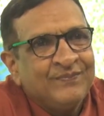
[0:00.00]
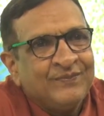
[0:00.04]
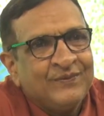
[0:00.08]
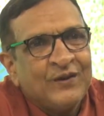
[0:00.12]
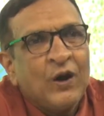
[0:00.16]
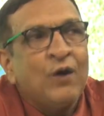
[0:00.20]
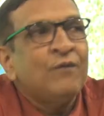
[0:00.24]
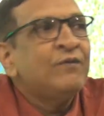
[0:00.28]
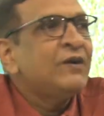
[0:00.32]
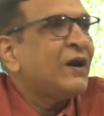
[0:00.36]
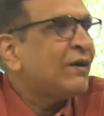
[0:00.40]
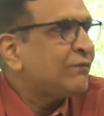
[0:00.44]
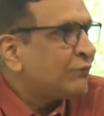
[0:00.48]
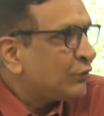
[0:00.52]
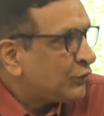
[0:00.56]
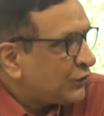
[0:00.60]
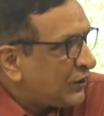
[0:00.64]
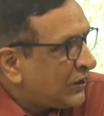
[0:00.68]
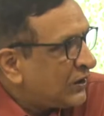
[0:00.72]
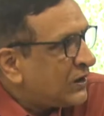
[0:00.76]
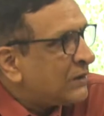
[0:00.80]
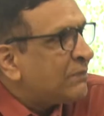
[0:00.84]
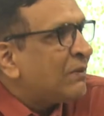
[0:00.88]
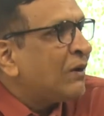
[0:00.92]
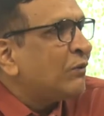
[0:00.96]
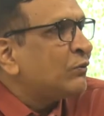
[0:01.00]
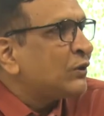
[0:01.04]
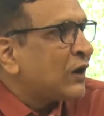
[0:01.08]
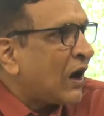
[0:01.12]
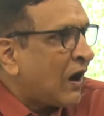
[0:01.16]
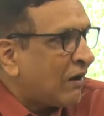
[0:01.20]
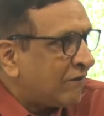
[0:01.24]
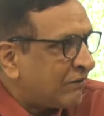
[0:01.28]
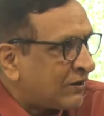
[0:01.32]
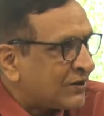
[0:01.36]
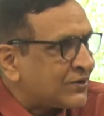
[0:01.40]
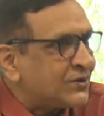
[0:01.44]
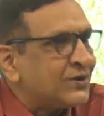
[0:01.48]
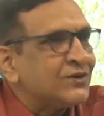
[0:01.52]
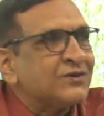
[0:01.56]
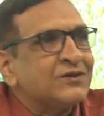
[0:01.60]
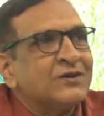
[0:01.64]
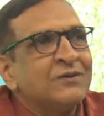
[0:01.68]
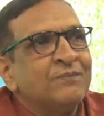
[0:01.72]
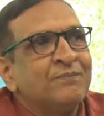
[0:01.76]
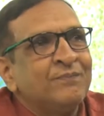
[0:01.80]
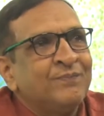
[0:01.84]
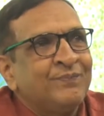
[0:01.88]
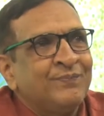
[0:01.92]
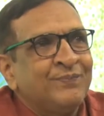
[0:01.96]
Now we have to think about our
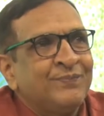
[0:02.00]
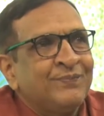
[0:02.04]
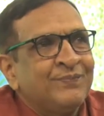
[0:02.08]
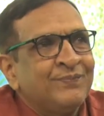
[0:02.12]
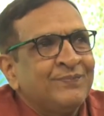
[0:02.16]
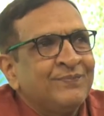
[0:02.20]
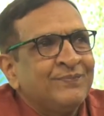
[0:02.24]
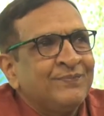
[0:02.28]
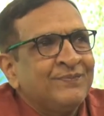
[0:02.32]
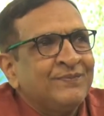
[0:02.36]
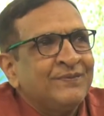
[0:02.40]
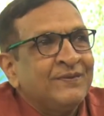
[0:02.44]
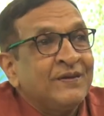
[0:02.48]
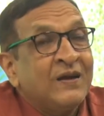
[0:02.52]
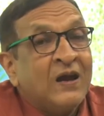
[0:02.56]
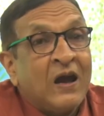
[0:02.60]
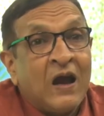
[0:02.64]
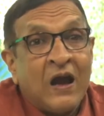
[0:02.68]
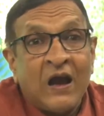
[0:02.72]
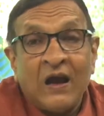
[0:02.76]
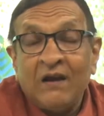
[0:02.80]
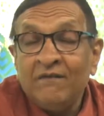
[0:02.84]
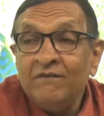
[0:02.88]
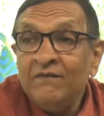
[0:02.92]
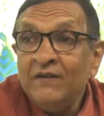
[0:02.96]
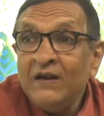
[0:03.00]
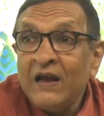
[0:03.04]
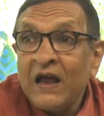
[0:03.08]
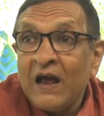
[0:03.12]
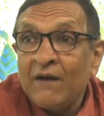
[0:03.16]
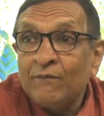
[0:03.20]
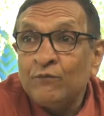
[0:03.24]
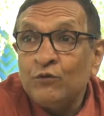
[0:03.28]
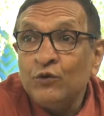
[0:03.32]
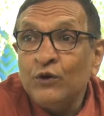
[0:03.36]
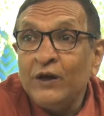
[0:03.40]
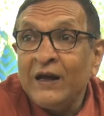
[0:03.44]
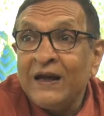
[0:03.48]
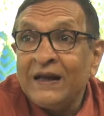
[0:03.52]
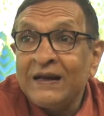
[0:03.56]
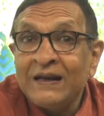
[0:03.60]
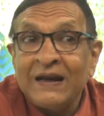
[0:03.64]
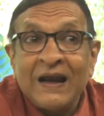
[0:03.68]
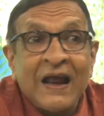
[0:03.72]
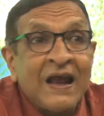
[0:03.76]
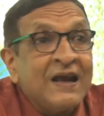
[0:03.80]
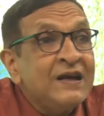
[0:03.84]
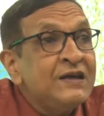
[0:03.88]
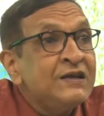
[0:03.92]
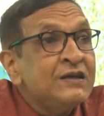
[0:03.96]
system. And we have to
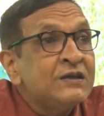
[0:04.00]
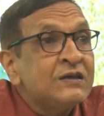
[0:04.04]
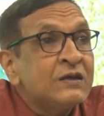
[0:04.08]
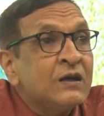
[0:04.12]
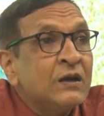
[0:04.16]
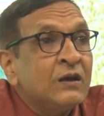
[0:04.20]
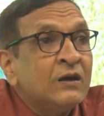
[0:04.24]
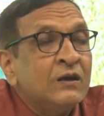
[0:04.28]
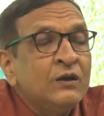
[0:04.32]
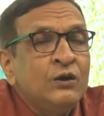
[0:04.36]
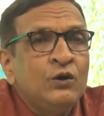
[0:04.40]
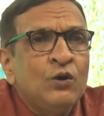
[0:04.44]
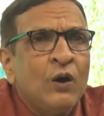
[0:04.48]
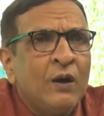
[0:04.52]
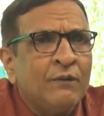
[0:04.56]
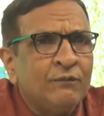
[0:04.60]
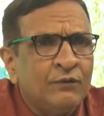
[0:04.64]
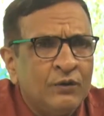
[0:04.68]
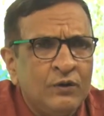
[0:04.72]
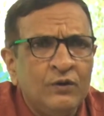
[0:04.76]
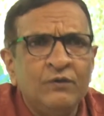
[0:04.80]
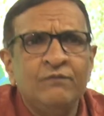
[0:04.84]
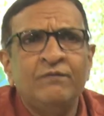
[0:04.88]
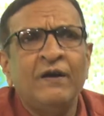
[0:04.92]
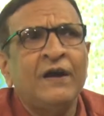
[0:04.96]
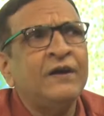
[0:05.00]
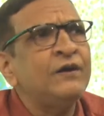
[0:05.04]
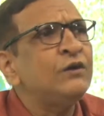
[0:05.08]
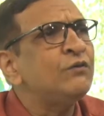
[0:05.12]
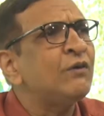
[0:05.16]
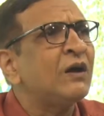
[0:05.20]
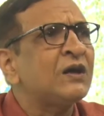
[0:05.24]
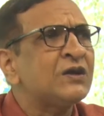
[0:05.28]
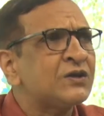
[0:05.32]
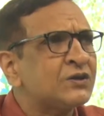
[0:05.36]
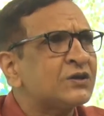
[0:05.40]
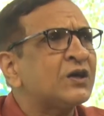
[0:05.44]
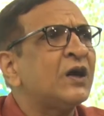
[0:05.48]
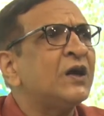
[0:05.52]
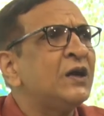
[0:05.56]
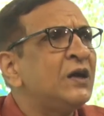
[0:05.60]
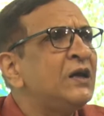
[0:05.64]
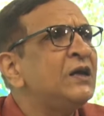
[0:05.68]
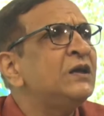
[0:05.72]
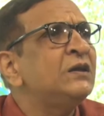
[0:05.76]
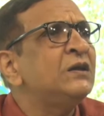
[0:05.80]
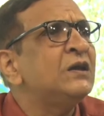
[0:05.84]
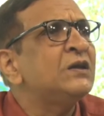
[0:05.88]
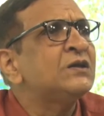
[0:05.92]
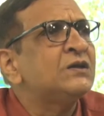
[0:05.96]
analyze, when you are
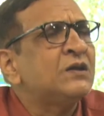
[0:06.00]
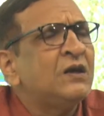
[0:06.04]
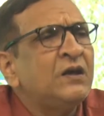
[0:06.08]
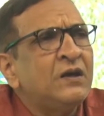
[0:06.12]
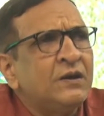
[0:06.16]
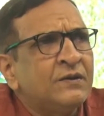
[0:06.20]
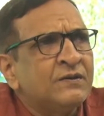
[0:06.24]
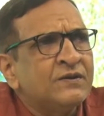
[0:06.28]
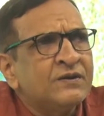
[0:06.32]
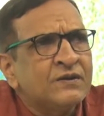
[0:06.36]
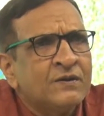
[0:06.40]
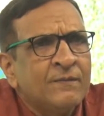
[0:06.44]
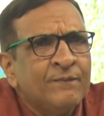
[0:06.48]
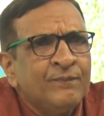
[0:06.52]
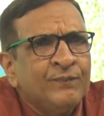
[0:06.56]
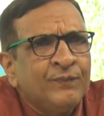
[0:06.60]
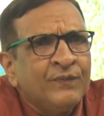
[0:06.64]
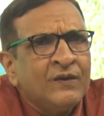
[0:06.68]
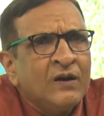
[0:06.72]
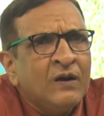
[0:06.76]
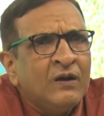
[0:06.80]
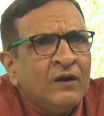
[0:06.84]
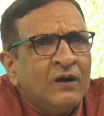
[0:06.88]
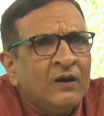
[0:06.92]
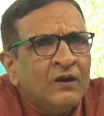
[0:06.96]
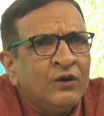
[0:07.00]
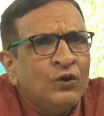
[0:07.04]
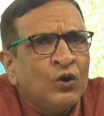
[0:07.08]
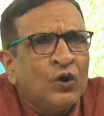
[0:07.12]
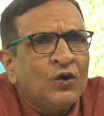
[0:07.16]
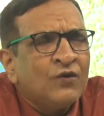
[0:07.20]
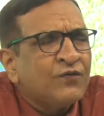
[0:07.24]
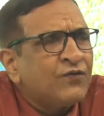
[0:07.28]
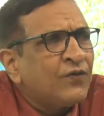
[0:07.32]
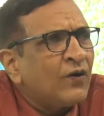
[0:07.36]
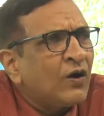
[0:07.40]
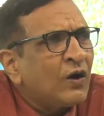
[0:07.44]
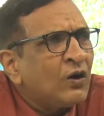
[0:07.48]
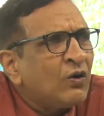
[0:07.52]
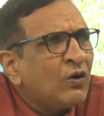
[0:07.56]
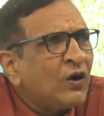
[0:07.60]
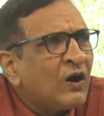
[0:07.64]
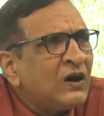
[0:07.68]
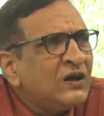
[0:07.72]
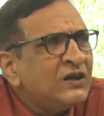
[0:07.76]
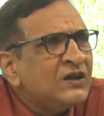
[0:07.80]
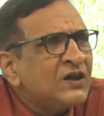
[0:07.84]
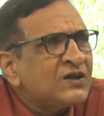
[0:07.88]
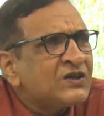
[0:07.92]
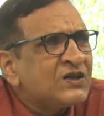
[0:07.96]
studying these things, don't follow
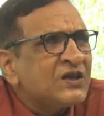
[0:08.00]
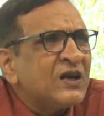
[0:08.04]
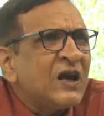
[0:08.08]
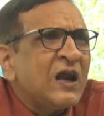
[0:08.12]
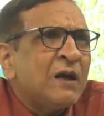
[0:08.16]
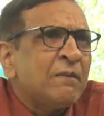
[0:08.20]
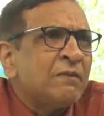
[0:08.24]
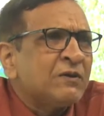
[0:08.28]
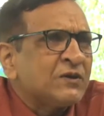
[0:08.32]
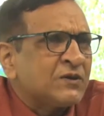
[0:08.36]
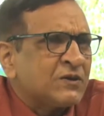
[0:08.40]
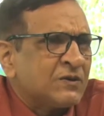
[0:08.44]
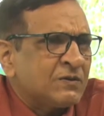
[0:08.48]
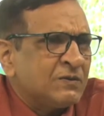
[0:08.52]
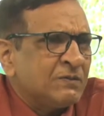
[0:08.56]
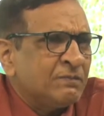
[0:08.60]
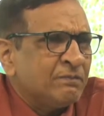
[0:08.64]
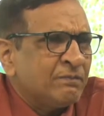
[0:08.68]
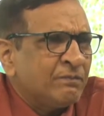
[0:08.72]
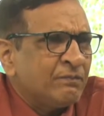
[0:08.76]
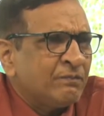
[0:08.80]
only the syllabus.